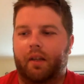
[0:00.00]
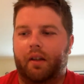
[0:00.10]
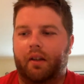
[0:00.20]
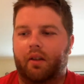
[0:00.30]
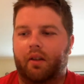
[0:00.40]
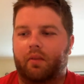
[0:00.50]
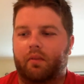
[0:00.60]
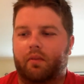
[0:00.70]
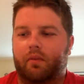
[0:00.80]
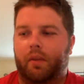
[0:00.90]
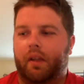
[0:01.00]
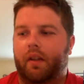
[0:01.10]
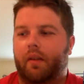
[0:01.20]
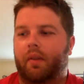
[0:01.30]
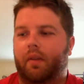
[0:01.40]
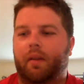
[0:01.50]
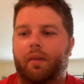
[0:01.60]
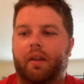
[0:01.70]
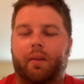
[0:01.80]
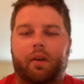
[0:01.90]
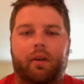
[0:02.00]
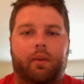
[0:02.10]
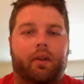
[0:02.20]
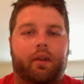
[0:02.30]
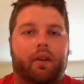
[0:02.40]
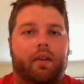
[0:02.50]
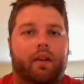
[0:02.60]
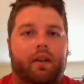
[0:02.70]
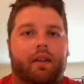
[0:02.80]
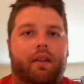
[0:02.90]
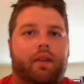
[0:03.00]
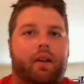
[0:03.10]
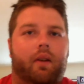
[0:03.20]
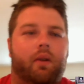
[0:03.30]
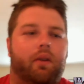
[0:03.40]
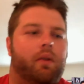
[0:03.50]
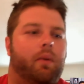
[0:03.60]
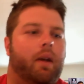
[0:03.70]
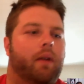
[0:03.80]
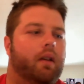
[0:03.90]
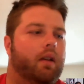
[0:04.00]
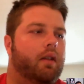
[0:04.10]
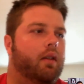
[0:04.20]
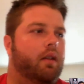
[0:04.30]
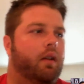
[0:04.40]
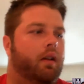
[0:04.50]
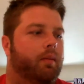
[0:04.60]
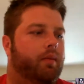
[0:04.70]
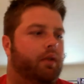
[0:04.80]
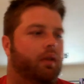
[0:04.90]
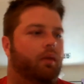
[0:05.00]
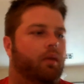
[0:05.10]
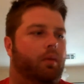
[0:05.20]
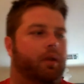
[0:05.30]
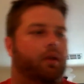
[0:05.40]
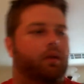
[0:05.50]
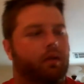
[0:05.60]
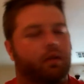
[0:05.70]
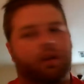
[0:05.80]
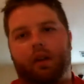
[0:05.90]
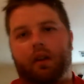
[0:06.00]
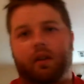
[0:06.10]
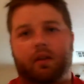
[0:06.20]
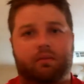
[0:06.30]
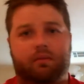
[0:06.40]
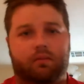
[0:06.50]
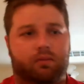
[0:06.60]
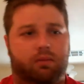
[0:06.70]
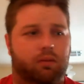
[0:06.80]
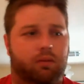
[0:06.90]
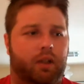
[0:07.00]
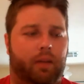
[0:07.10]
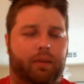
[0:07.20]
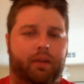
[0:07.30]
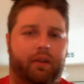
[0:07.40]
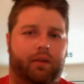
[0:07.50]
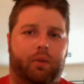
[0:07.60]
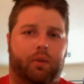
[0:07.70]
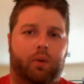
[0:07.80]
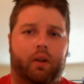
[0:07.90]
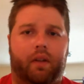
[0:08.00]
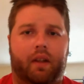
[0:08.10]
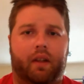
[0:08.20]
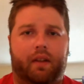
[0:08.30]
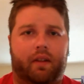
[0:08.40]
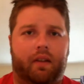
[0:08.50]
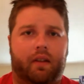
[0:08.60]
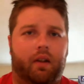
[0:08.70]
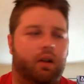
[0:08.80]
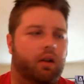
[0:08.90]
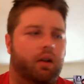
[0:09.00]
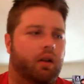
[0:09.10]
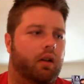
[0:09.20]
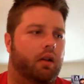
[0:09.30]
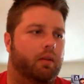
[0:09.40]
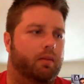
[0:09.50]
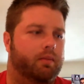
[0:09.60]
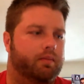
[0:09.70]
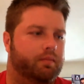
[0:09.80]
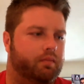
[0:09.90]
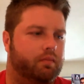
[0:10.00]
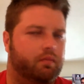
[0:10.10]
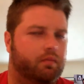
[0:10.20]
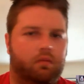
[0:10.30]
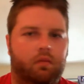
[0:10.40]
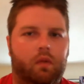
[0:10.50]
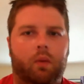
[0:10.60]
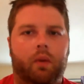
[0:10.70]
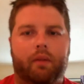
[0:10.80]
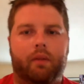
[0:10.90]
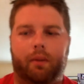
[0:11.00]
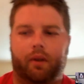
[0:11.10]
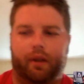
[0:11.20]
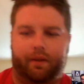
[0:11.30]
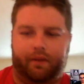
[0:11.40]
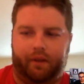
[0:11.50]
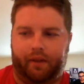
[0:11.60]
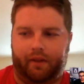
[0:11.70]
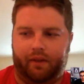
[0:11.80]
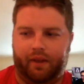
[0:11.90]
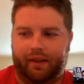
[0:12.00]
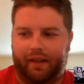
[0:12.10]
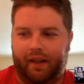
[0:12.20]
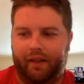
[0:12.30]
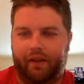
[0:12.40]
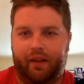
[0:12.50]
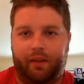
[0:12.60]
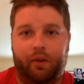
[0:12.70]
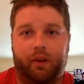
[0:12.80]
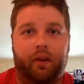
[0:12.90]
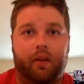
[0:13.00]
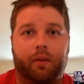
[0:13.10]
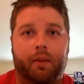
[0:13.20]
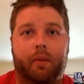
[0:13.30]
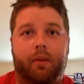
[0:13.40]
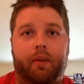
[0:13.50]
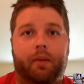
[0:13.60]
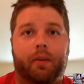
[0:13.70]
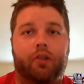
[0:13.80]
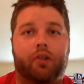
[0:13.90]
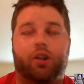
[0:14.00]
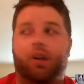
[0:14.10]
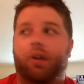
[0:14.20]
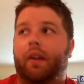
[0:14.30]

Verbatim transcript: I know for me the bi- the biggest part is really the events and stuff that goes on around it. Um, so you know, we'll be doing couple different pouring events, dinner. Um, we we really have fun with, with the side events more than the, the, the big show.